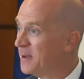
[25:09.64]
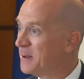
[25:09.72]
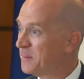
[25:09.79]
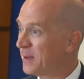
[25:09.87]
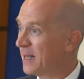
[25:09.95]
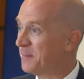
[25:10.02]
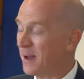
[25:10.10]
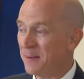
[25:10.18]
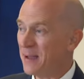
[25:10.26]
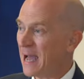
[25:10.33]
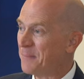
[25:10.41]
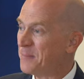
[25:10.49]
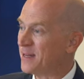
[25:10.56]
but I'm
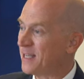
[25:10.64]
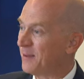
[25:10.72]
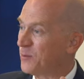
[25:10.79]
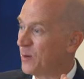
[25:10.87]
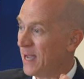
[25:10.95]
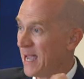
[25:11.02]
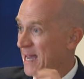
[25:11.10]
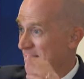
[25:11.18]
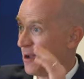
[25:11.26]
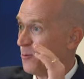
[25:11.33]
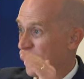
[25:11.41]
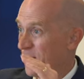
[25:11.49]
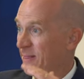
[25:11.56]
happy to give you a
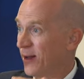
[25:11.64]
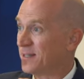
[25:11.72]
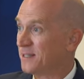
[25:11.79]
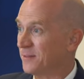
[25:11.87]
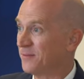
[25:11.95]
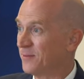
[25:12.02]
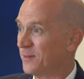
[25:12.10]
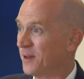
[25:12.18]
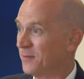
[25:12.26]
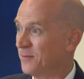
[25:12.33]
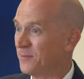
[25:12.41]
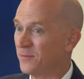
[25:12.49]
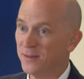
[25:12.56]
handout with lots
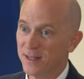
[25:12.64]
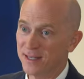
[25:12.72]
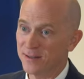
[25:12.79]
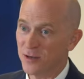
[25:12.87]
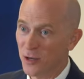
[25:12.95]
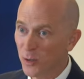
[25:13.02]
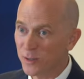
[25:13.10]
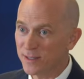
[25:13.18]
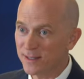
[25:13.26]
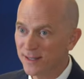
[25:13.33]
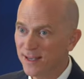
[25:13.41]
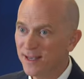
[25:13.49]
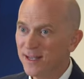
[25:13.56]
of these notes.